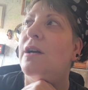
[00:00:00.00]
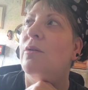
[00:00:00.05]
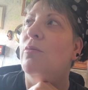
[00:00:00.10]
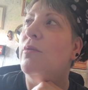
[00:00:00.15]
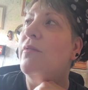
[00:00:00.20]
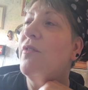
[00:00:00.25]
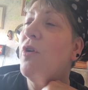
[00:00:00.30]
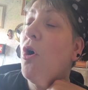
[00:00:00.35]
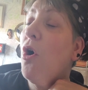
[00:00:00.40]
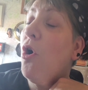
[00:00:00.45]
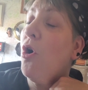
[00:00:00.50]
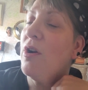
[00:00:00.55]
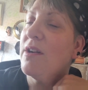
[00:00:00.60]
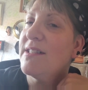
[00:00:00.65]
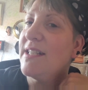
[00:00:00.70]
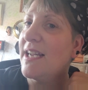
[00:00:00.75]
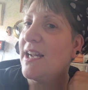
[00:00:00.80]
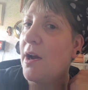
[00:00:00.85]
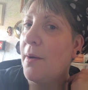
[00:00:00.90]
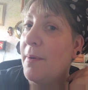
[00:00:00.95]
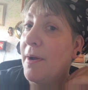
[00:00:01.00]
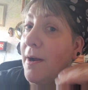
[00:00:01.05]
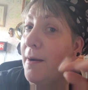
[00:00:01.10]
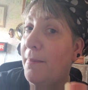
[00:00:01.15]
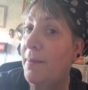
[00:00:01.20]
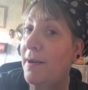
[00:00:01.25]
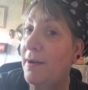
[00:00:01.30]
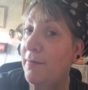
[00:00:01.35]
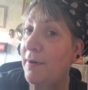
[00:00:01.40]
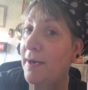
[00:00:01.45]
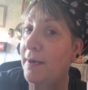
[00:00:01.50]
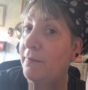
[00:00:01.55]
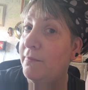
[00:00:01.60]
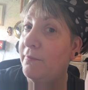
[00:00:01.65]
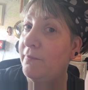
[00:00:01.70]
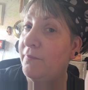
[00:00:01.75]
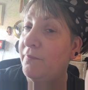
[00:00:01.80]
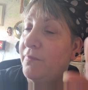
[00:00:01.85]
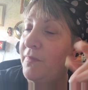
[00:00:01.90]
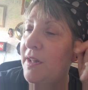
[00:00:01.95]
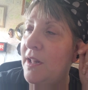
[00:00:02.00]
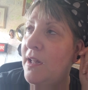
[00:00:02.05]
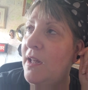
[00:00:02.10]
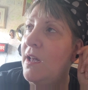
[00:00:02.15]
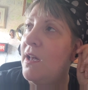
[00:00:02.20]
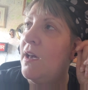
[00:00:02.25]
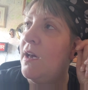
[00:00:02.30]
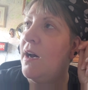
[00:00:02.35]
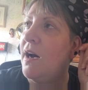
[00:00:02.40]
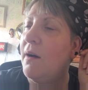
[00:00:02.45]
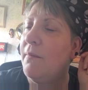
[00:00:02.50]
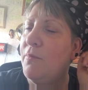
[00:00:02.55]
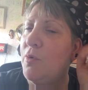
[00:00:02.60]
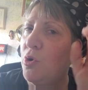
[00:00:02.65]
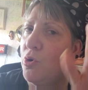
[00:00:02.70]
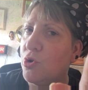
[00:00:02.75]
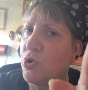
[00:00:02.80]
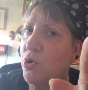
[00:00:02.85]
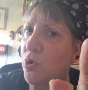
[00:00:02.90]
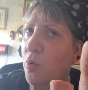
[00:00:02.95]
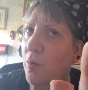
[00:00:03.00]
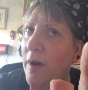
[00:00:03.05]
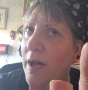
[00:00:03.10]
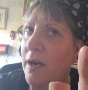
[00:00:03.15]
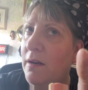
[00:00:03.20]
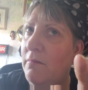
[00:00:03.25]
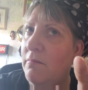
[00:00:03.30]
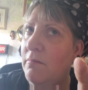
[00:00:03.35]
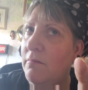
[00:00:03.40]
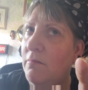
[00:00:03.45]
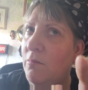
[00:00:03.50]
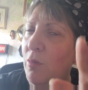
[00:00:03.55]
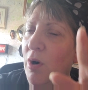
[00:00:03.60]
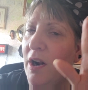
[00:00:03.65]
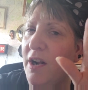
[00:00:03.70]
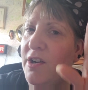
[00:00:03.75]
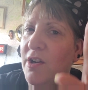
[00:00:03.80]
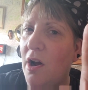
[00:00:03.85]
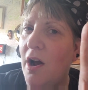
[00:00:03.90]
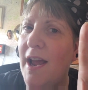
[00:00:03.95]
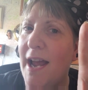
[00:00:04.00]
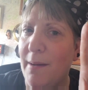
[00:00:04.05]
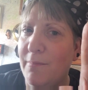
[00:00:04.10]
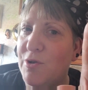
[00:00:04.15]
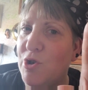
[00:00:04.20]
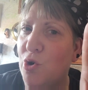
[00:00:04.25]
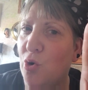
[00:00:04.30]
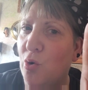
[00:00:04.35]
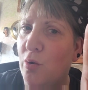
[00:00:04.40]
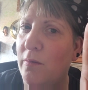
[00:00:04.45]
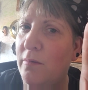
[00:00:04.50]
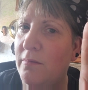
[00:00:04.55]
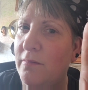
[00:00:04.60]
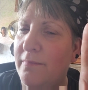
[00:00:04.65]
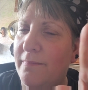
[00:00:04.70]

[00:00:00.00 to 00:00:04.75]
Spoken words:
We've got a holiday coming up anyway. I'm not sure when. Well, I am sure.